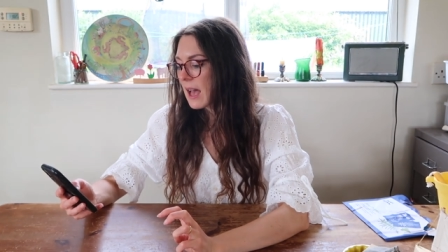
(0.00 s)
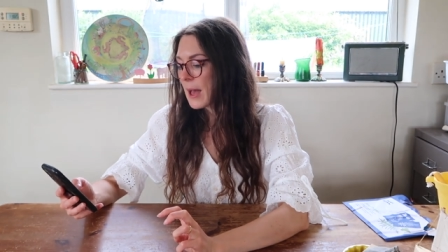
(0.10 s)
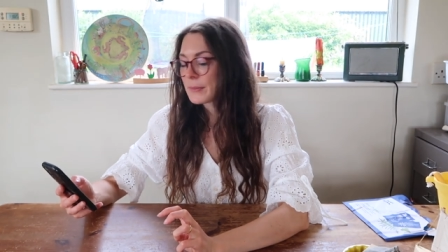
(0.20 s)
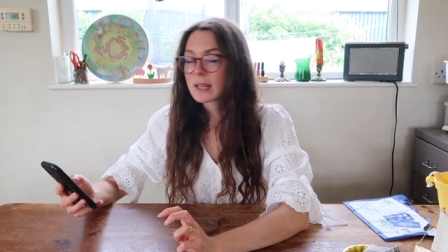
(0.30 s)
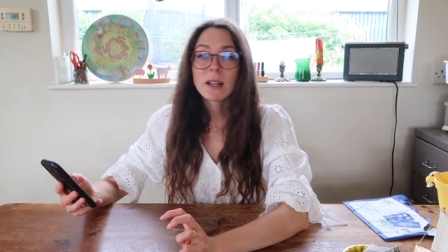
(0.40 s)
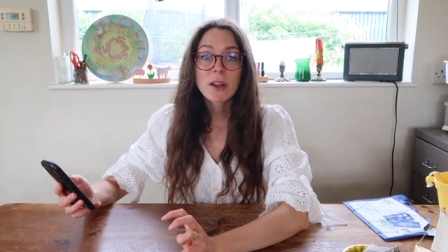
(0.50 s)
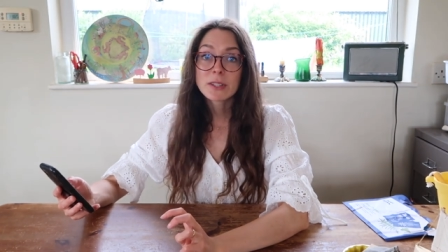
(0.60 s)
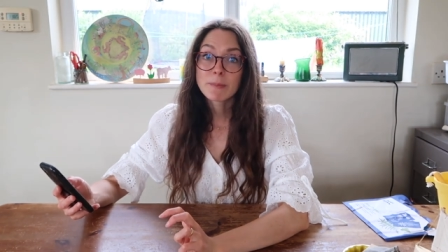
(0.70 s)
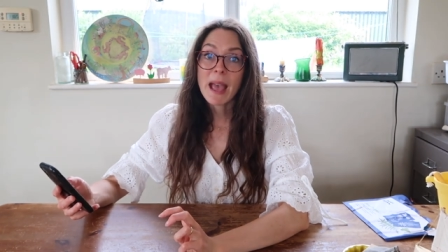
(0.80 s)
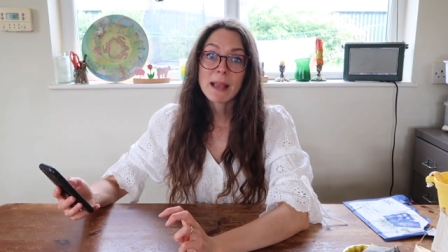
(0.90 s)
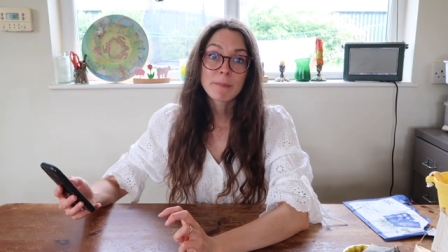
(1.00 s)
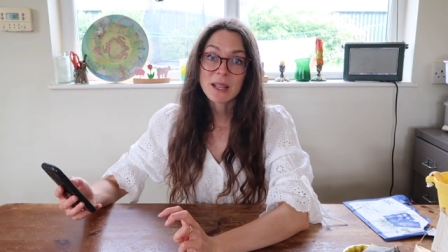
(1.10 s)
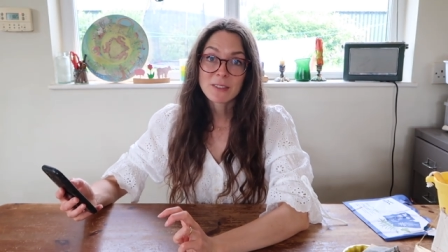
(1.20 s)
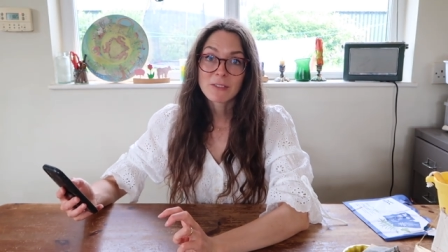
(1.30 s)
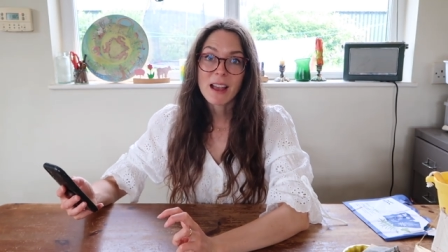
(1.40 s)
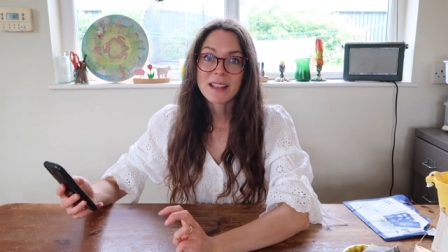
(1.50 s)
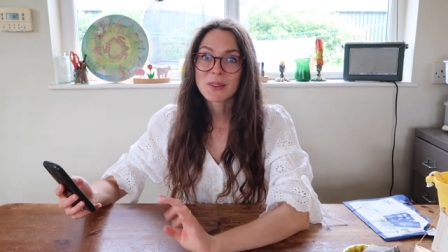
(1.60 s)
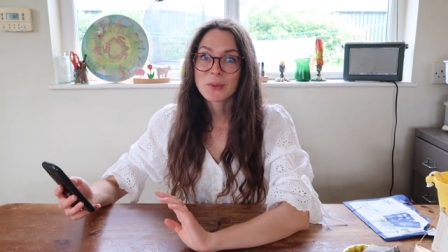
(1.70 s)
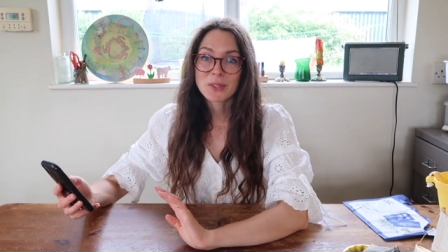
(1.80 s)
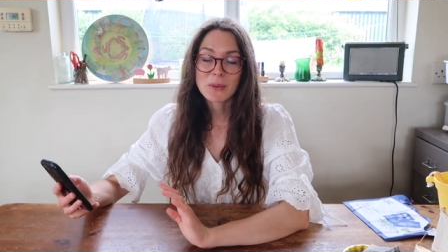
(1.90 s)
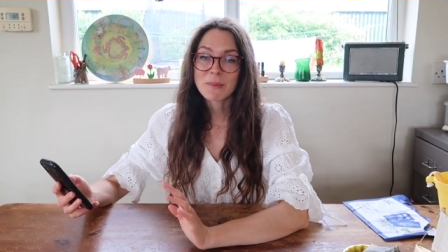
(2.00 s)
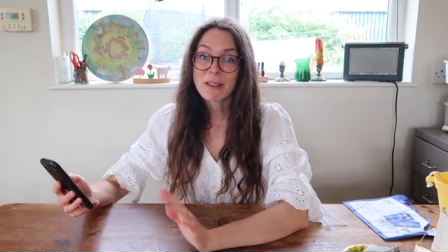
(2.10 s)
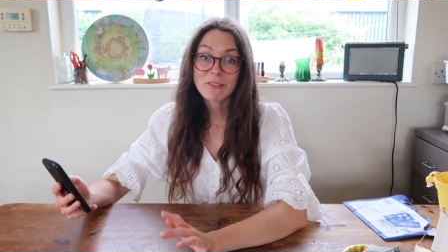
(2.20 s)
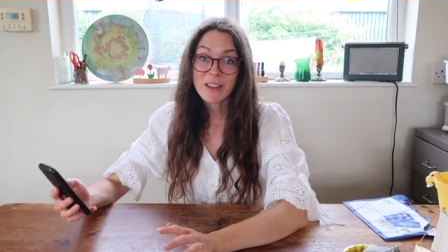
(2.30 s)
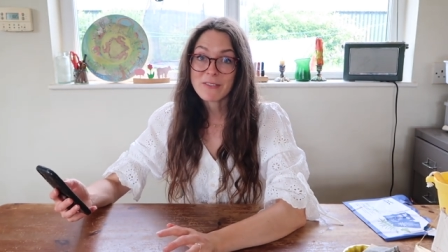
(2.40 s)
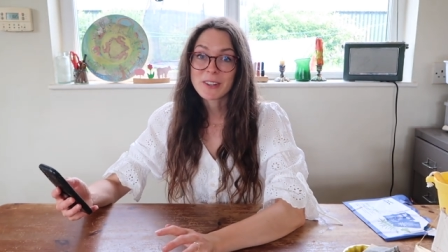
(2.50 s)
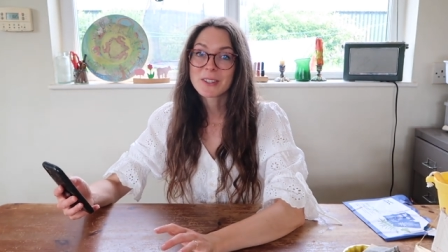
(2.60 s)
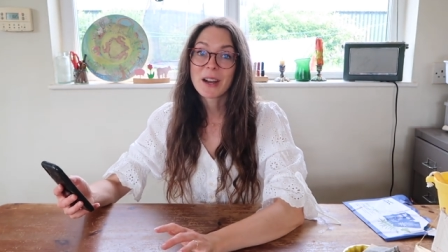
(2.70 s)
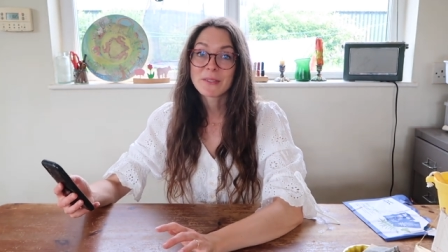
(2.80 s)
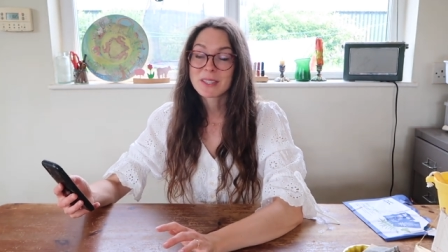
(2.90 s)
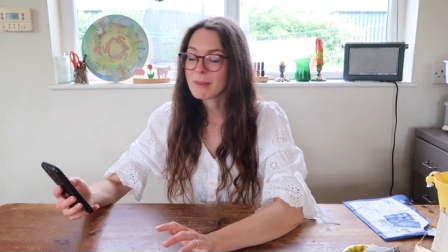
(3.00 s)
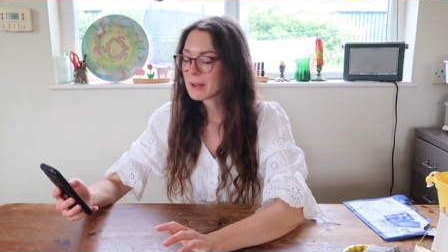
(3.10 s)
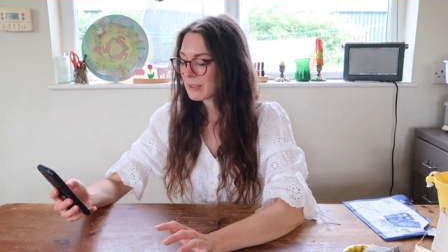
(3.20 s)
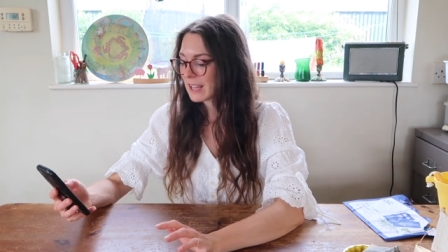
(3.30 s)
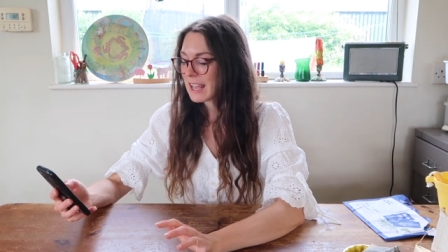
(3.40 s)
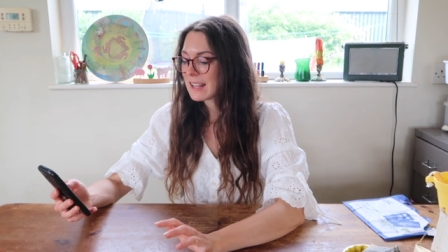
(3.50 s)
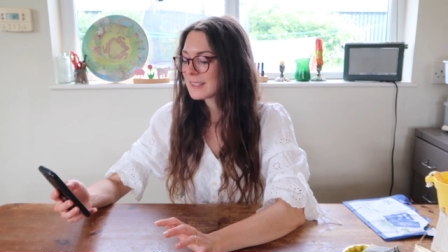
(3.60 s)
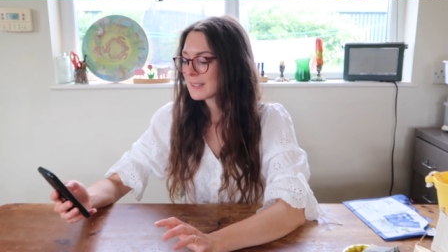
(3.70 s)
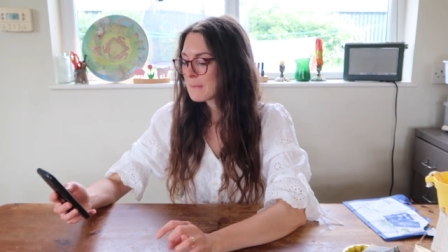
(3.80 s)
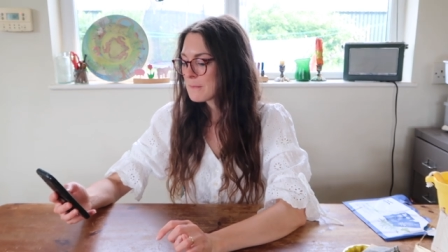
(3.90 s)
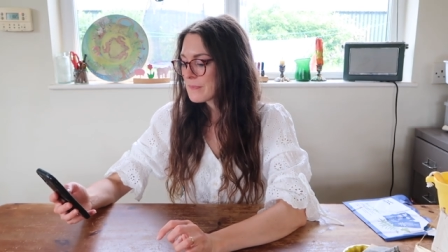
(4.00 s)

Um, closed peg butterflies are also one of my favourite crafts to make for the kids.